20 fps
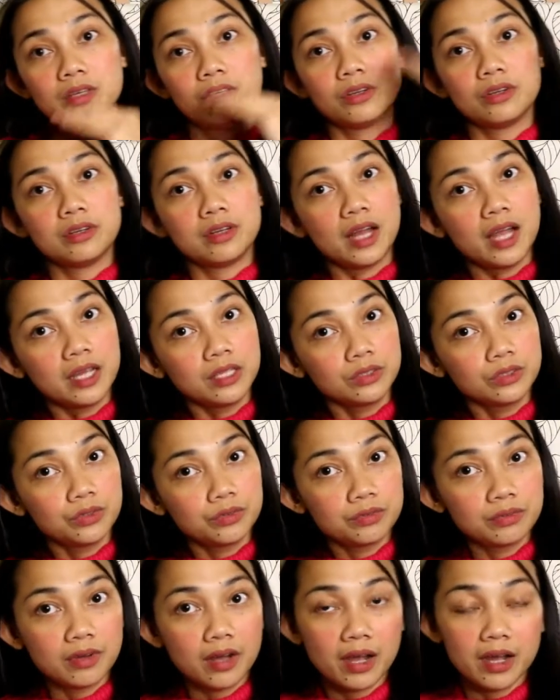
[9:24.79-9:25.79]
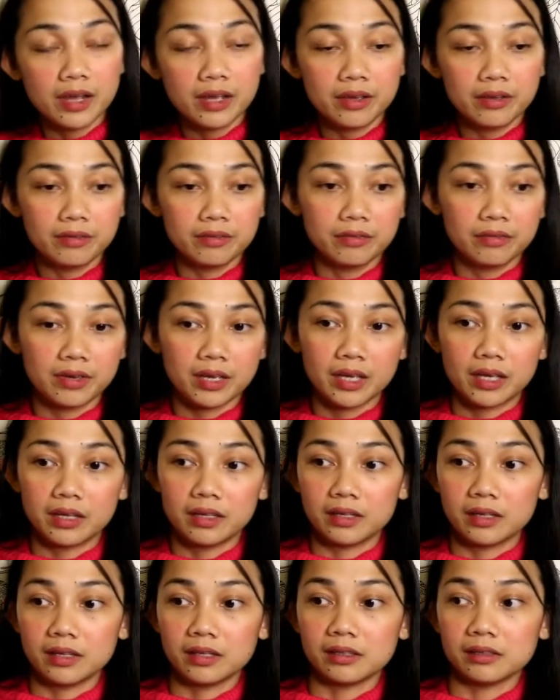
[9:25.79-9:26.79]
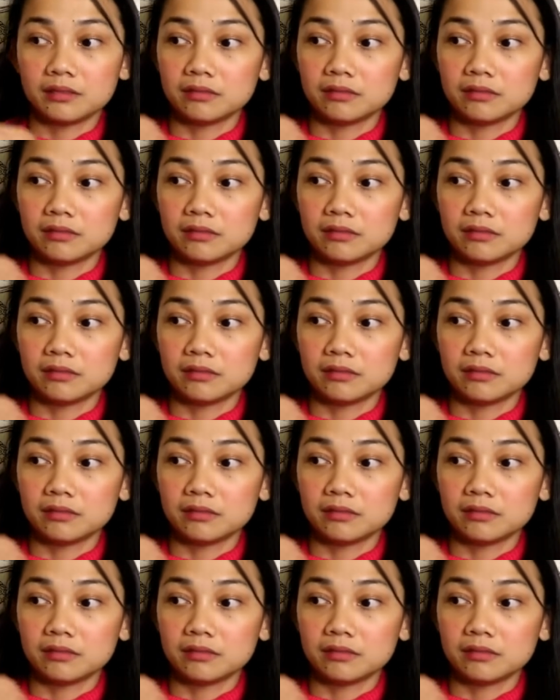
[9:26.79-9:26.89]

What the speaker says: your 9-to-5 and